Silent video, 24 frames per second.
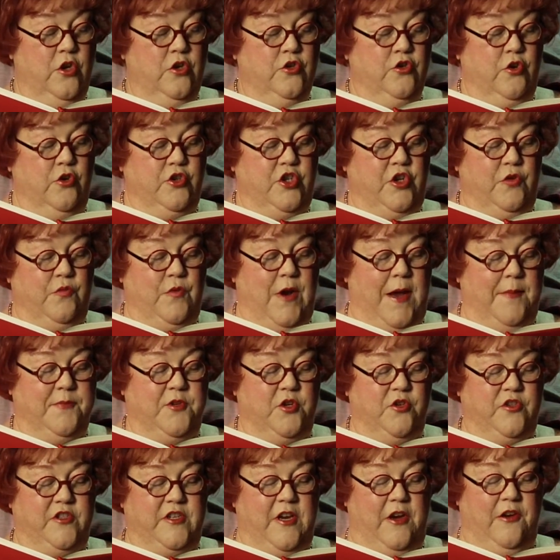so she
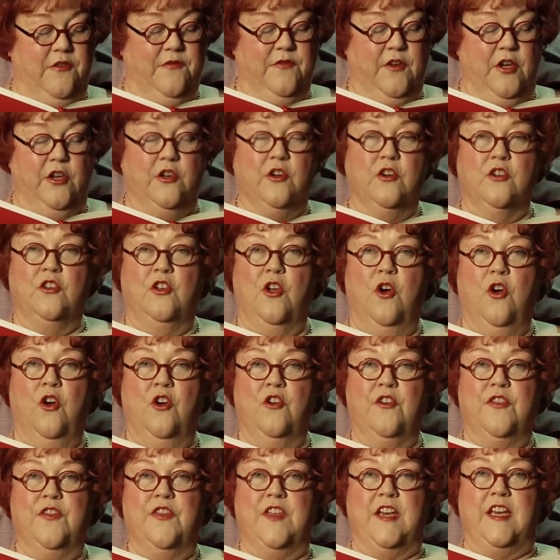wrapped herself in her
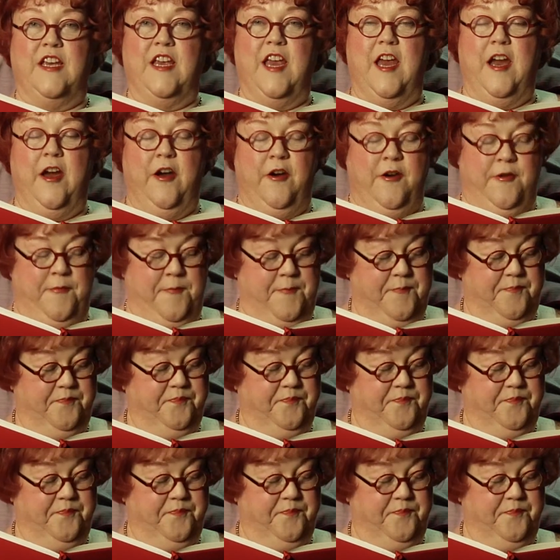long, thick hair.